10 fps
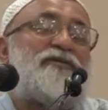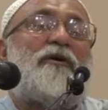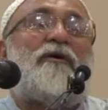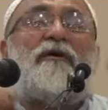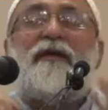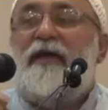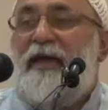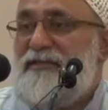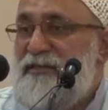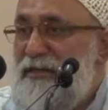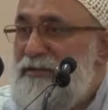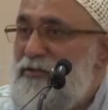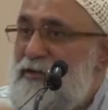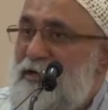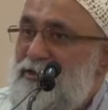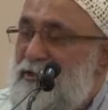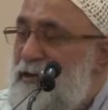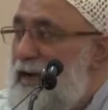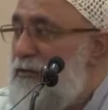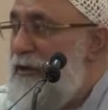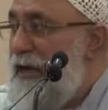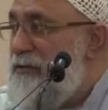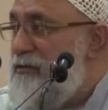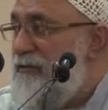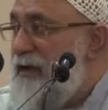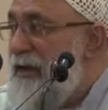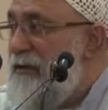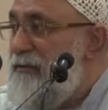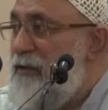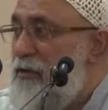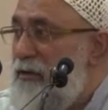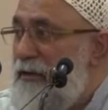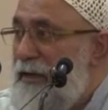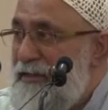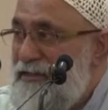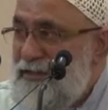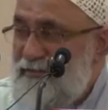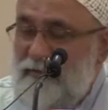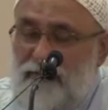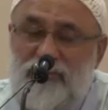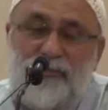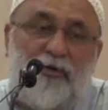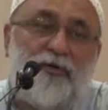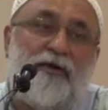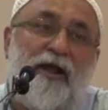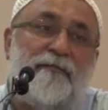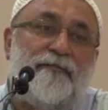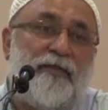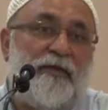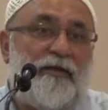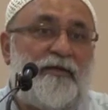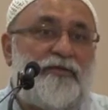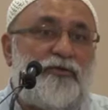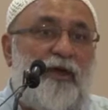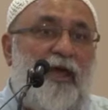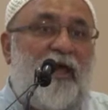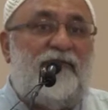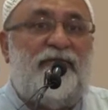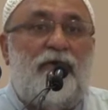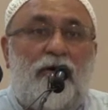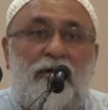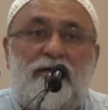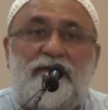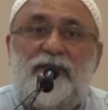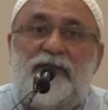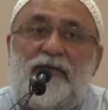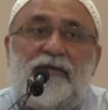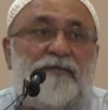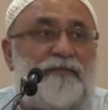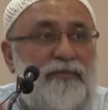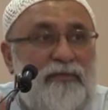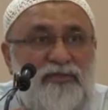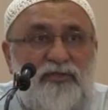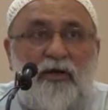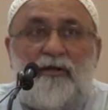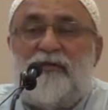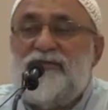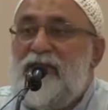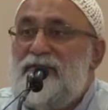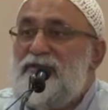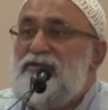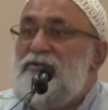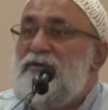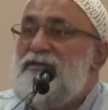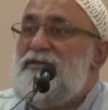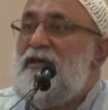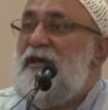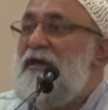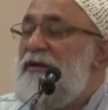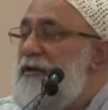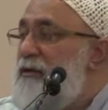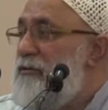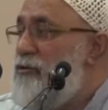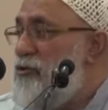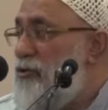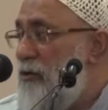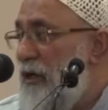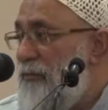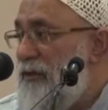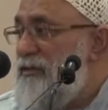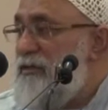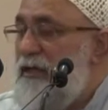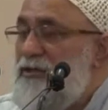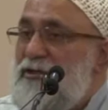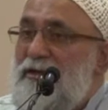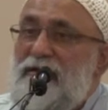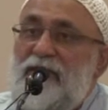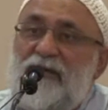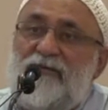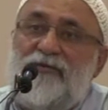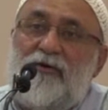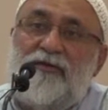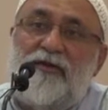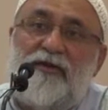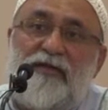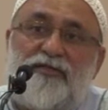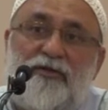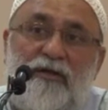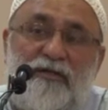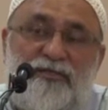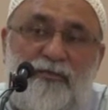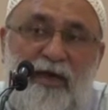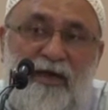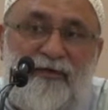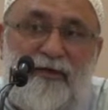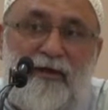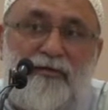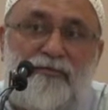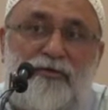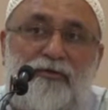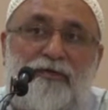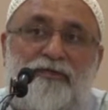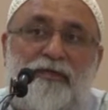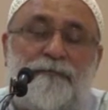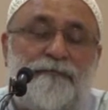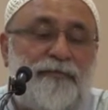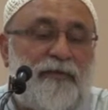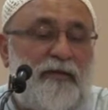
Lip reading: So, as an introduction, I would like to thank the organizers for this program to have called the scholars and the students here to show appreciation for the great scholars we have in our community.